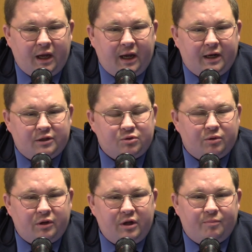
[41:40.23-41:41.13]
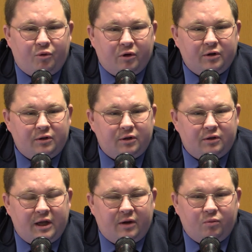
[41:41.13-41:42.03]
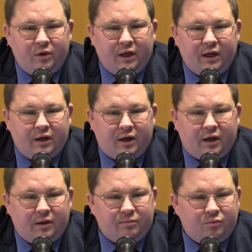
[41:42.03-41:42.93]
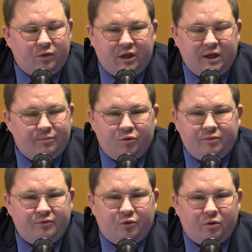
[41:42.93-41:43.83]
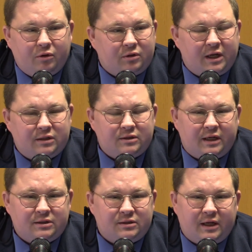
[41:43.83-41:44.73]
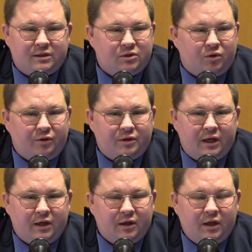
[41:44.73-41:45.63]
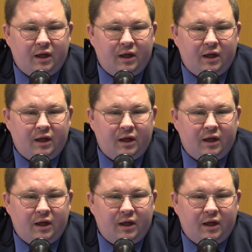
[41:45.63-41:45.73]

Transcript: and it's really important that we keep moving forward. That's the whole thing.